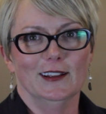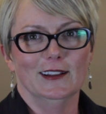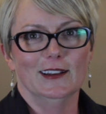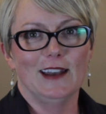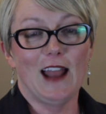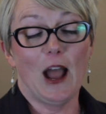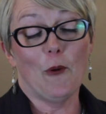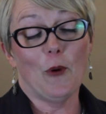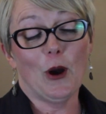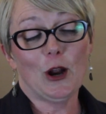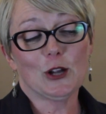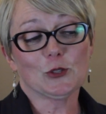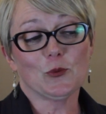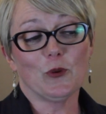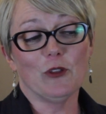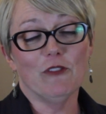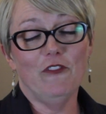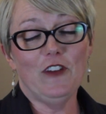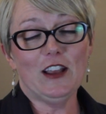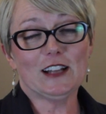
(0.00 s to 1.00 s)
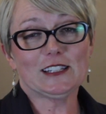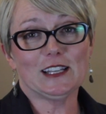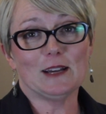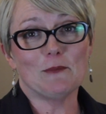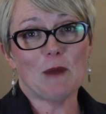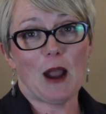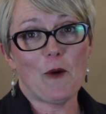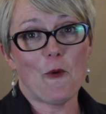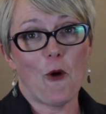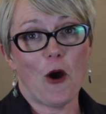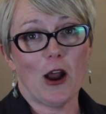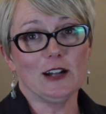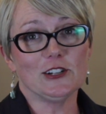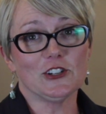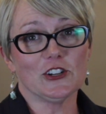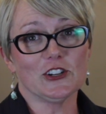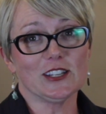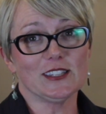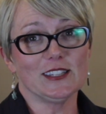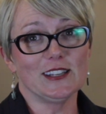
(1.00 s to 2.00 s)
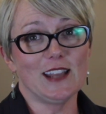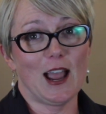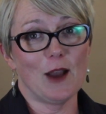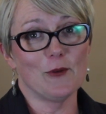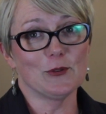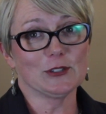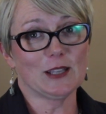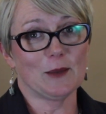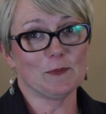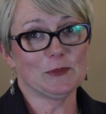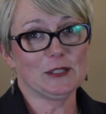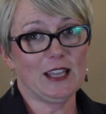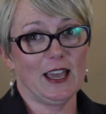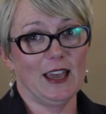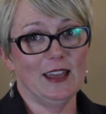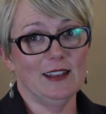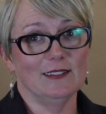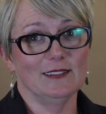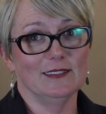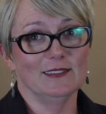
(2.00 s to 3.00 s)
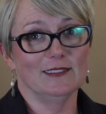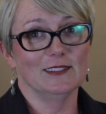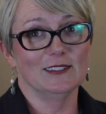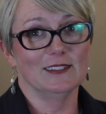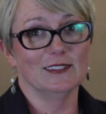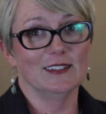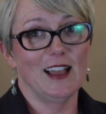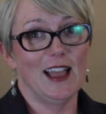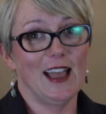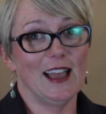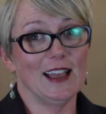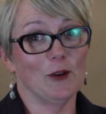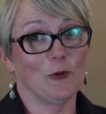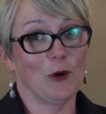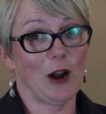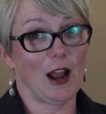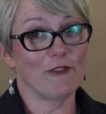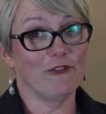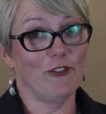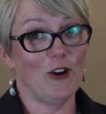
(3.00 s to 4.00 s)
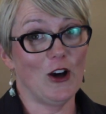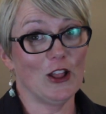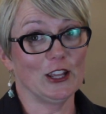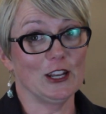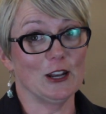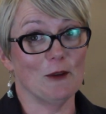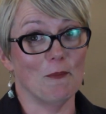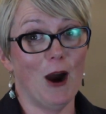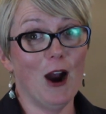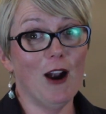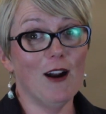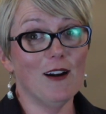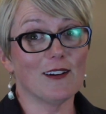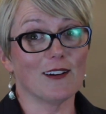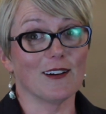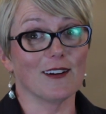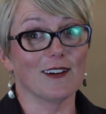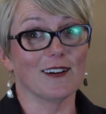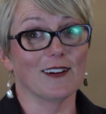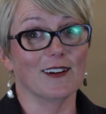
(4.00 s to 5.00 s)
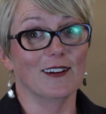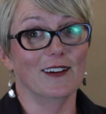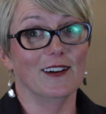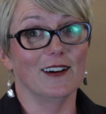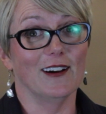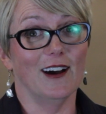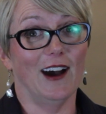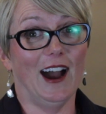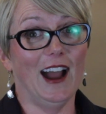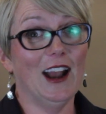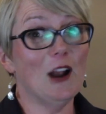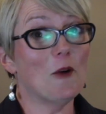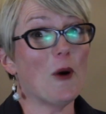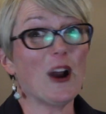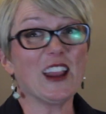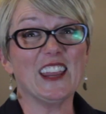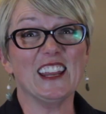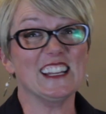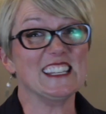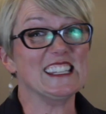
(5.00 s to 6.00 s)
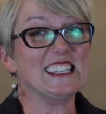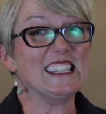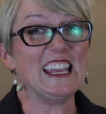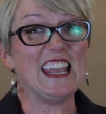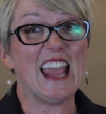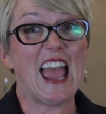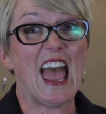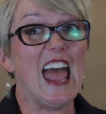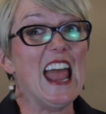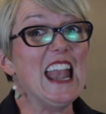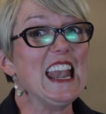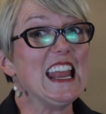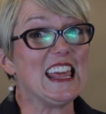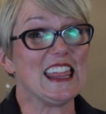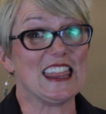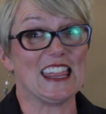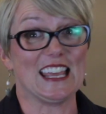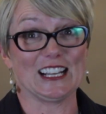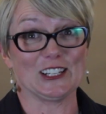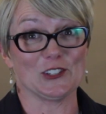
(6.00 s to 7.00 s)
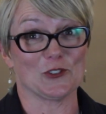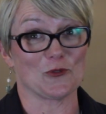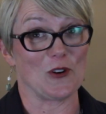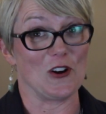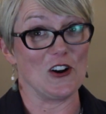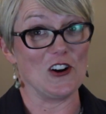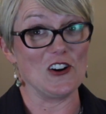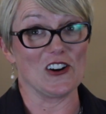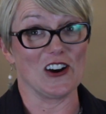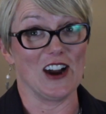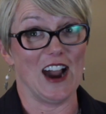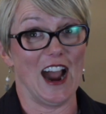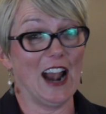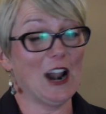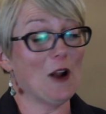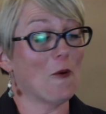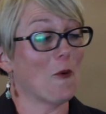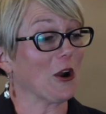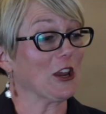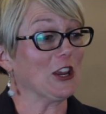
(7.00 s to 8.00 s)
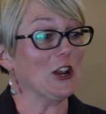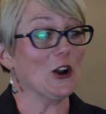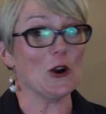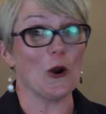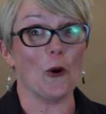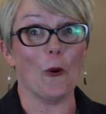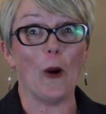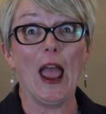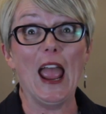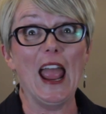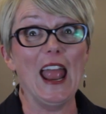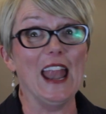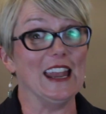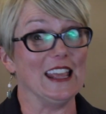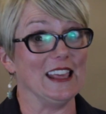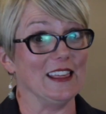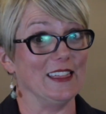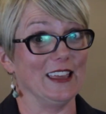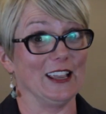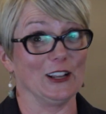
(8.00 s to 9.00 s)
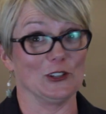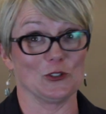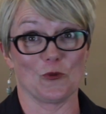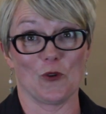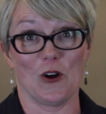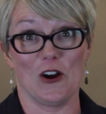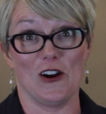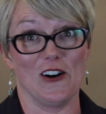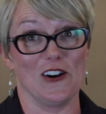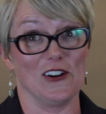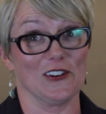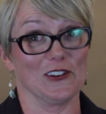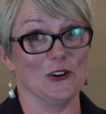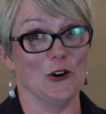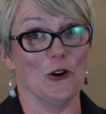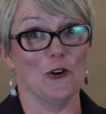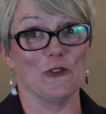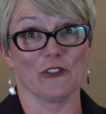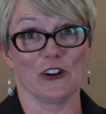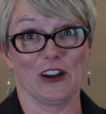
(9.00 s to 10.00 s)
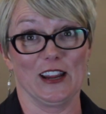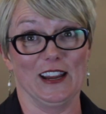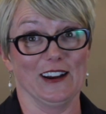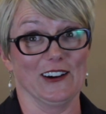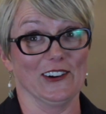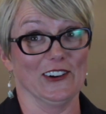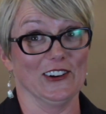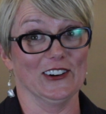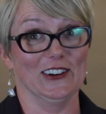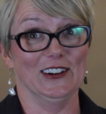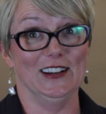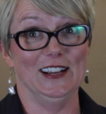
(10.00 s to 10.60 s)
Now whereas with victim, I wanted you to see I was upset. And when I fall into martyr, I don't want you to see anything's wrong. I don't want you to know anything's wrong over here.